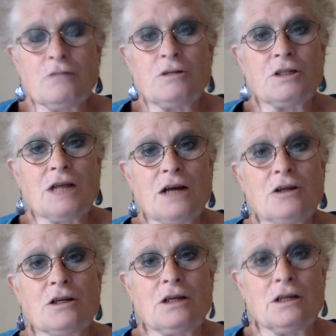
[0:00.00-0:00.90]
which is
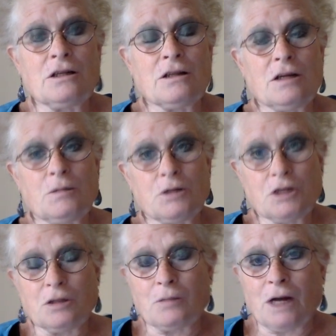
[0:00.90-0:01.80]
actually in the
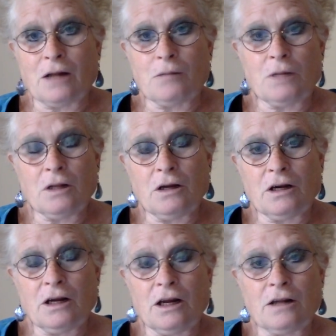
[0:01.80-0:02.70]
emotional mind, the
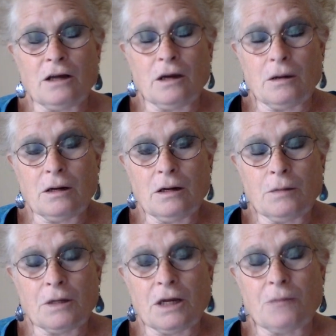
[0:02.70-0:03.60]
amygdala and the
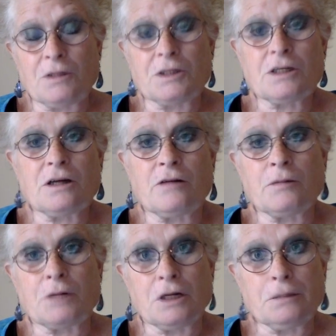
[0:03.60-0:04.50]
hippocampus of the
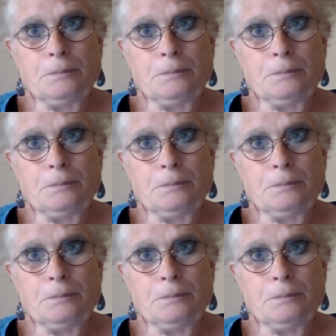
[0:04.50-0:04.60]
brain.